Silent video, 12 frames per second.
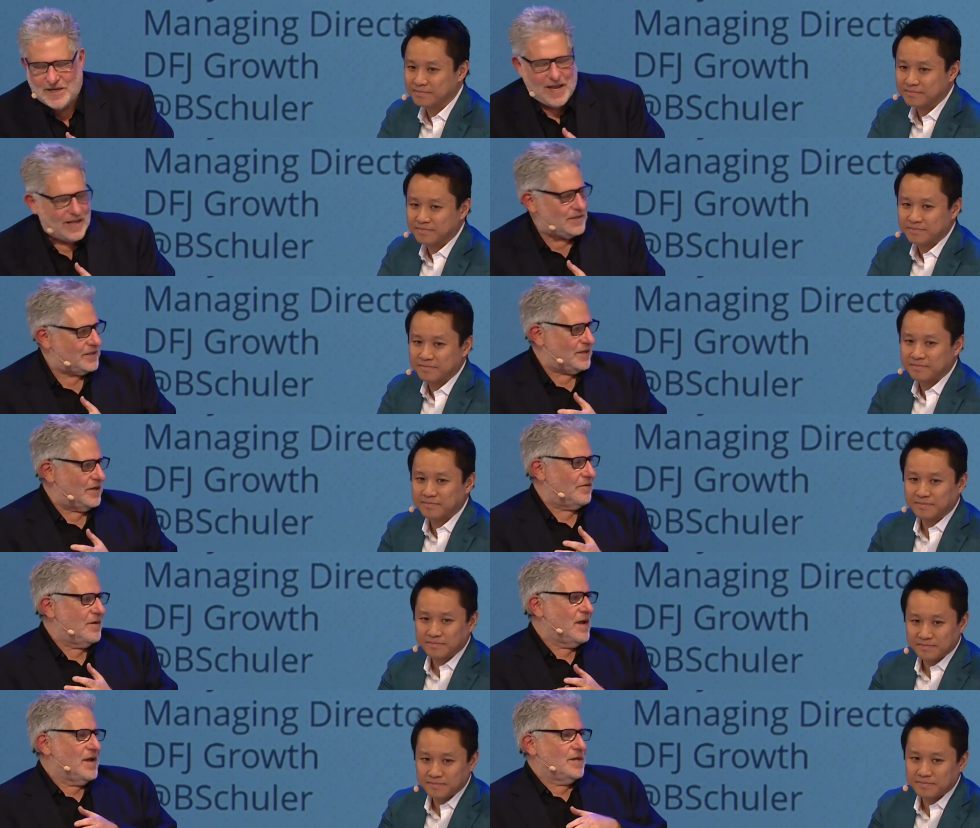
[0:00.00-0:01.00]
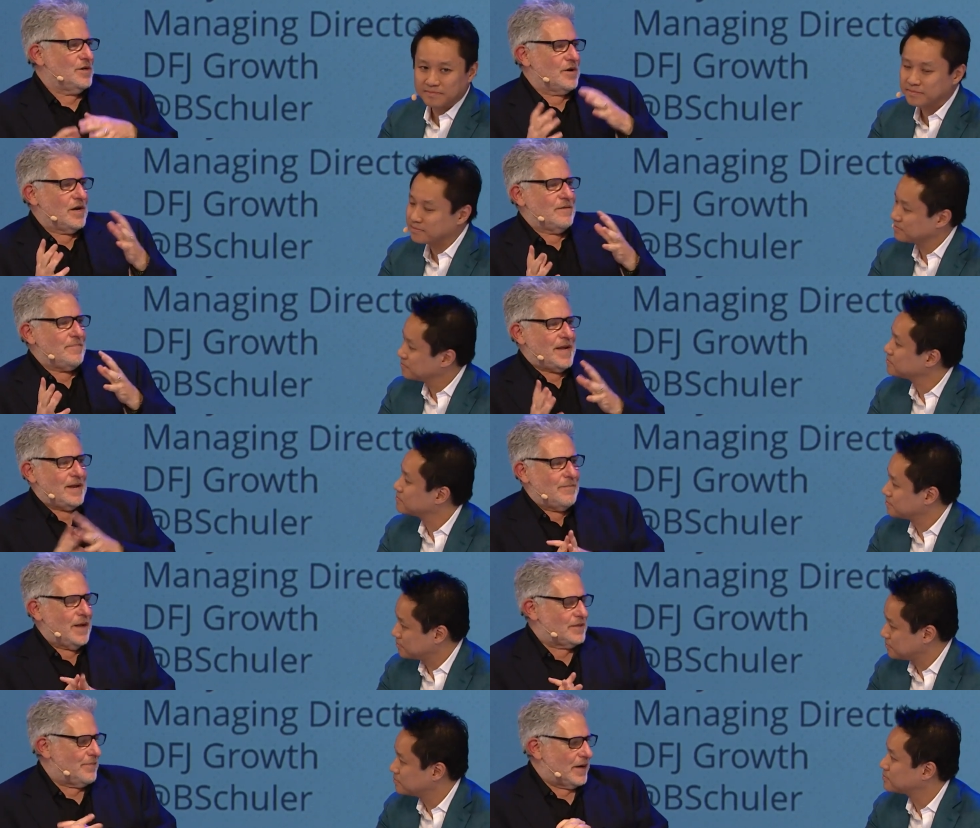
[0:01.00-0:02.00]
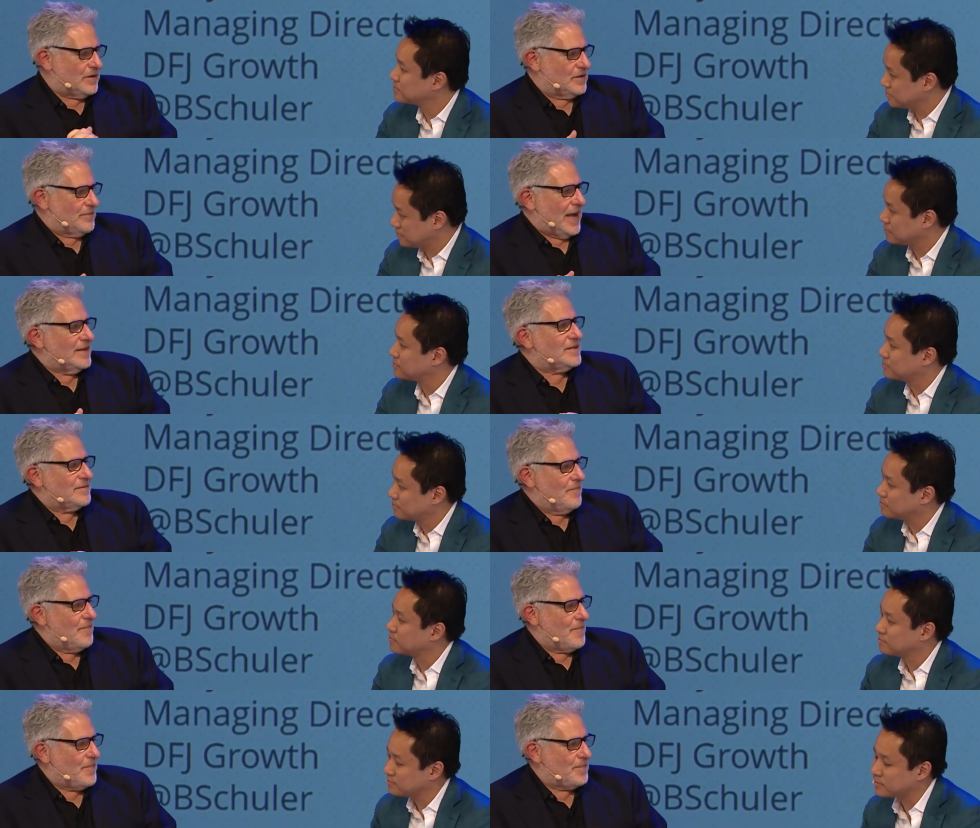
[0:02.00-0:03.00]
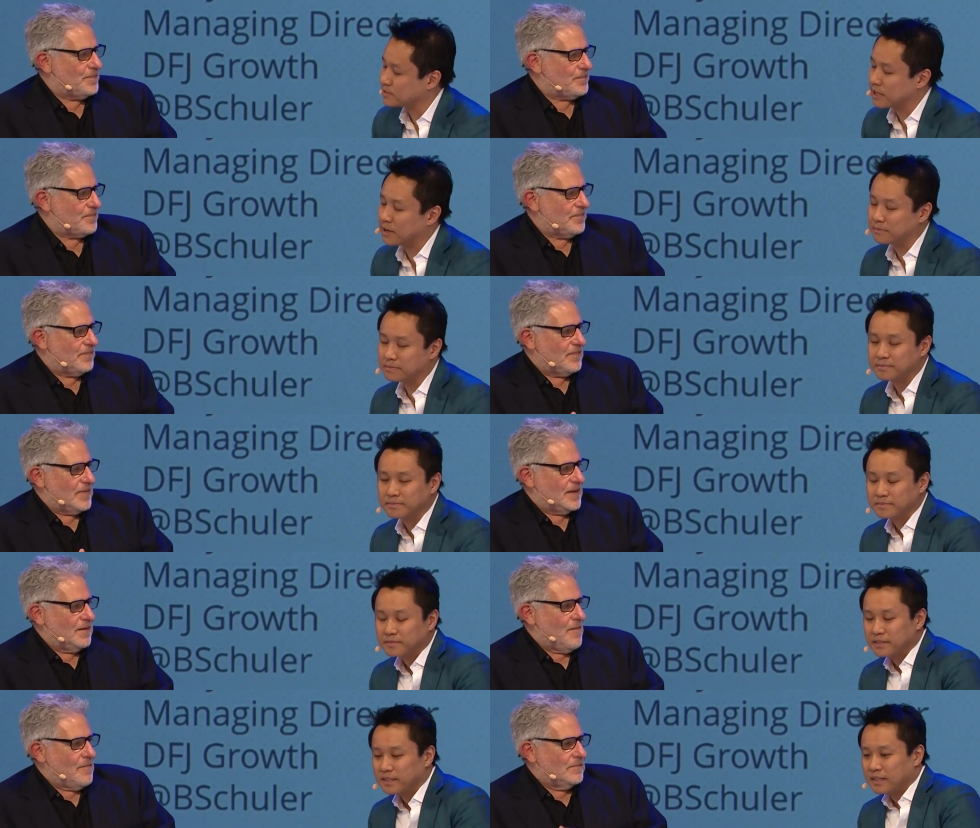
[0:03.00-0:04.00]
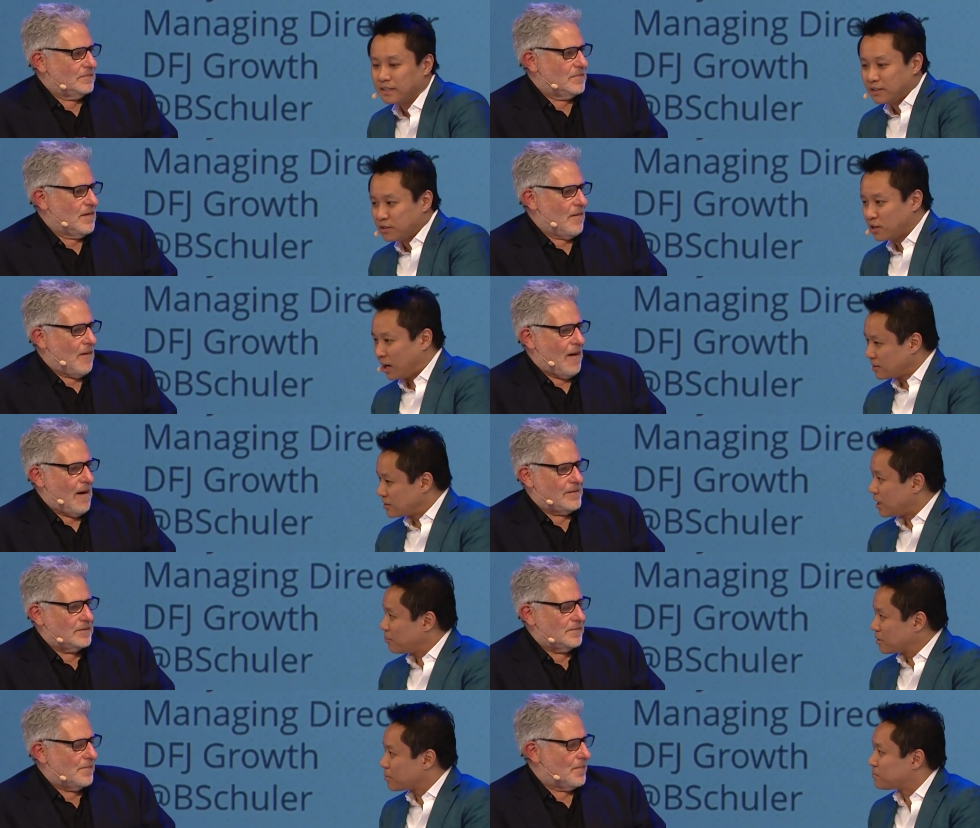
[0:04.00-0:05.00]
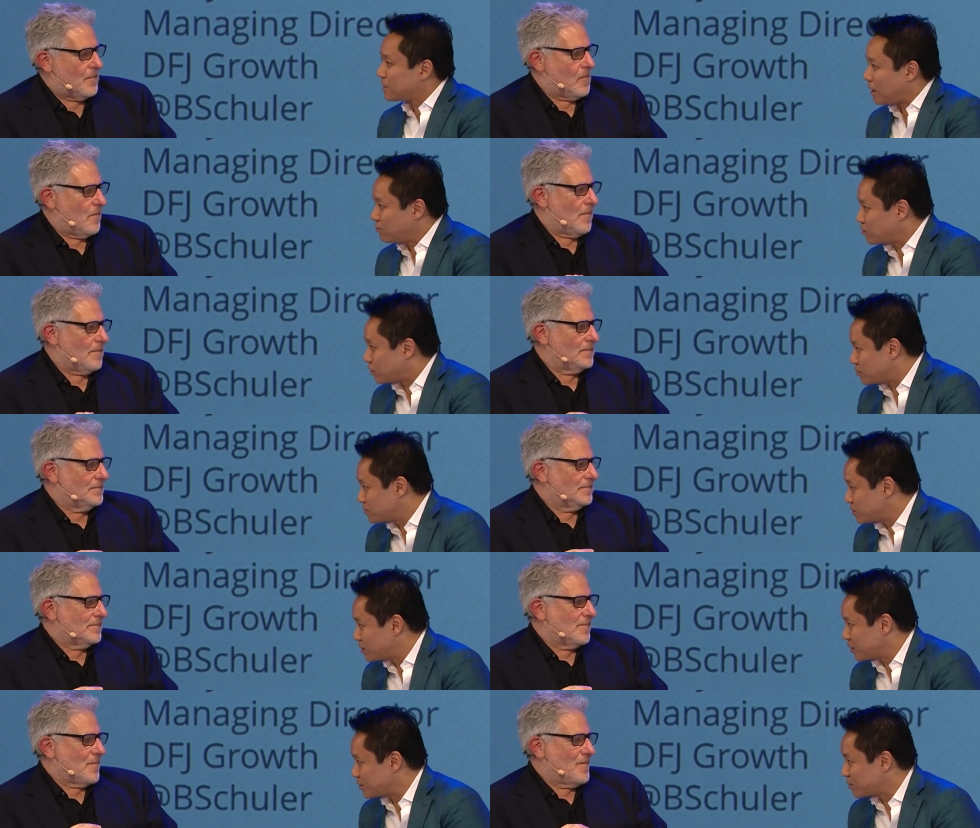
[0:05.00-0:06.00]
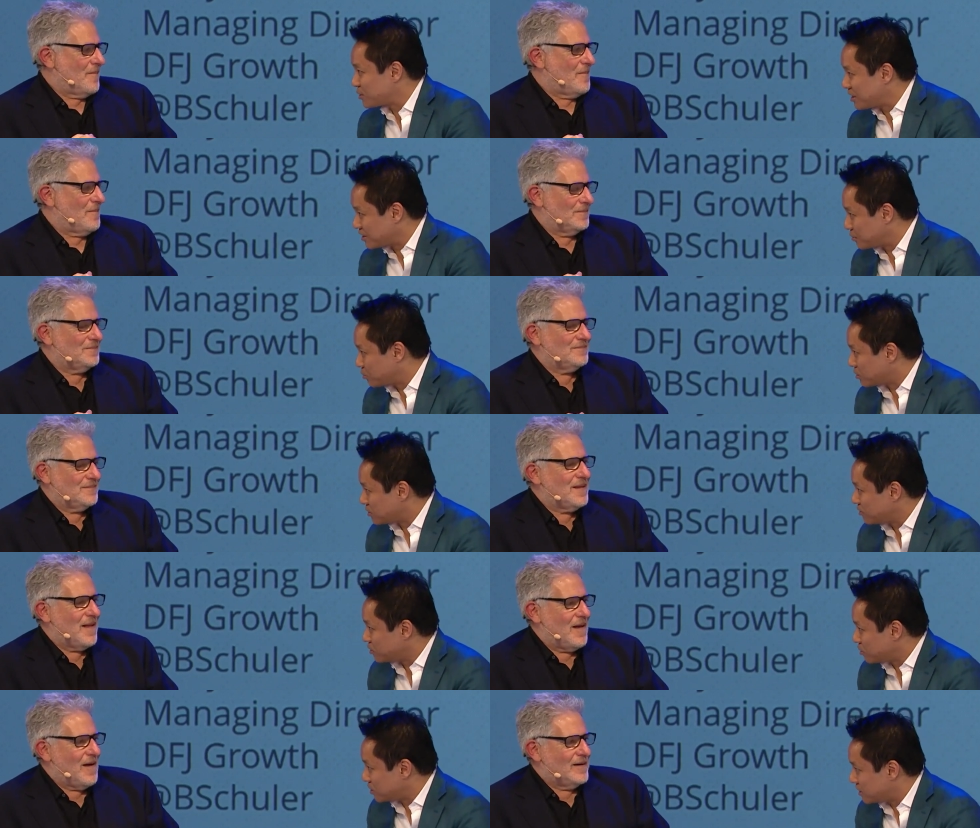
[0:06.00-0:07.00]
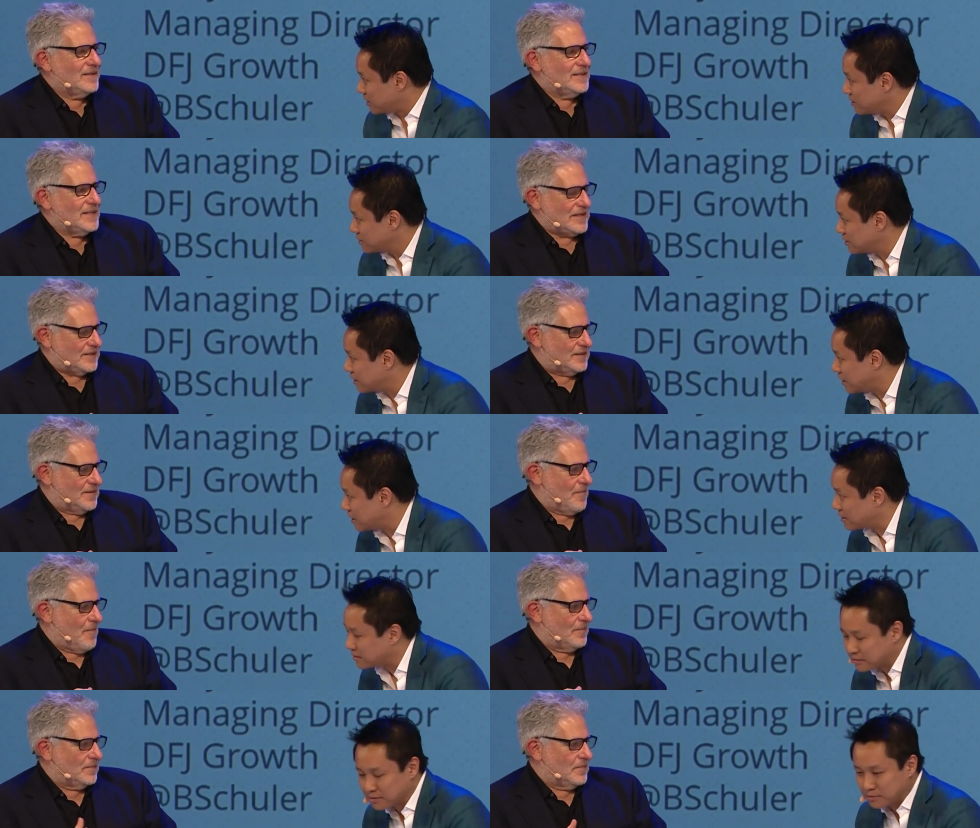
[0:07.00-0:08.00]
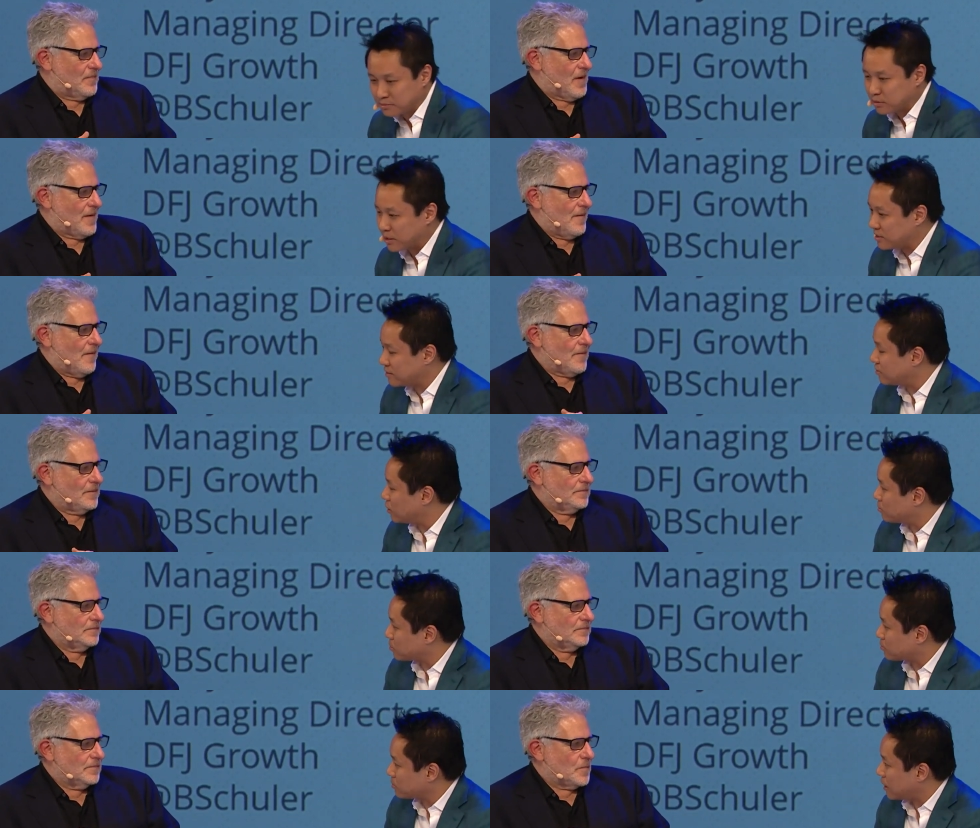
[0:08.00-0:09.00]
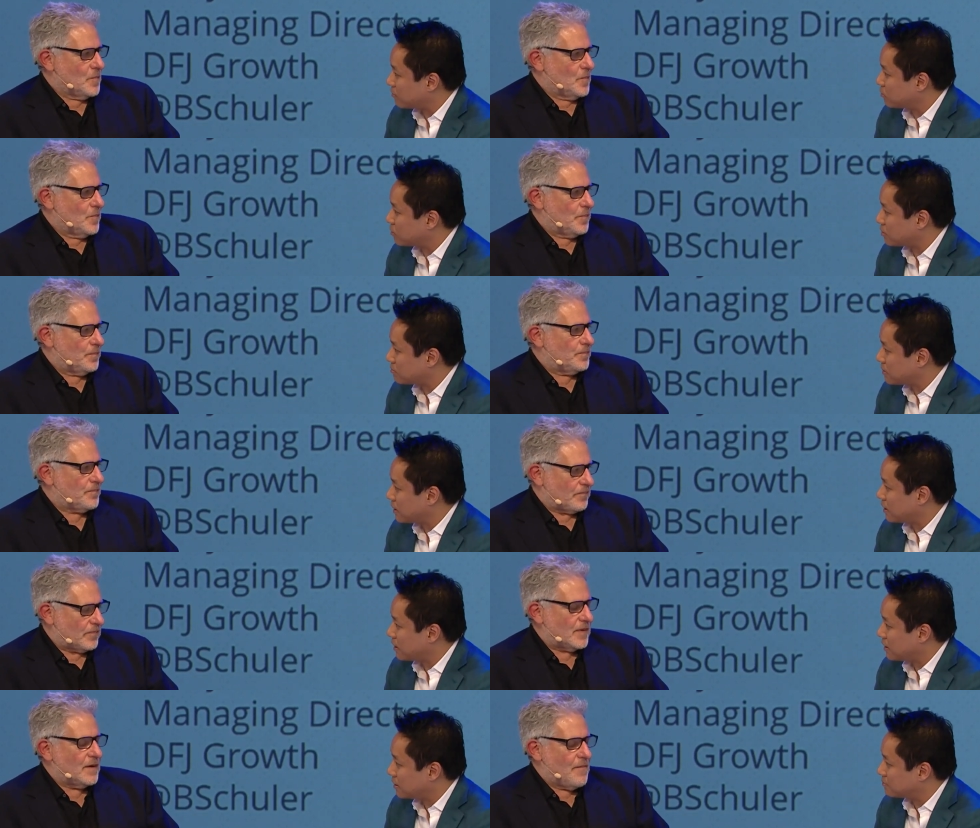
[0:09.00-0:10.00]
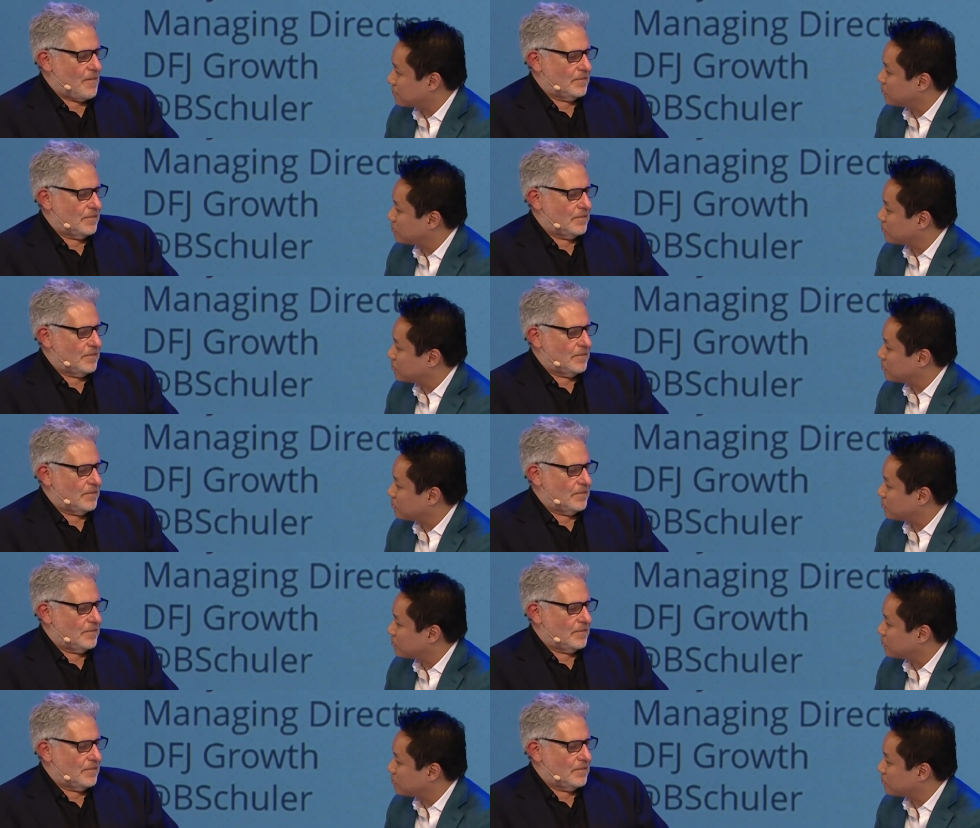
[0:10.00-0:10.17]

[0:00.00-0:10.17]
Speaker 1: against you, you're going to be in a much better space. Yeah. So
Speaker 2: on the topic of platforms, you also sit on the board of Unity. Yes. Uh, great developer platform, um,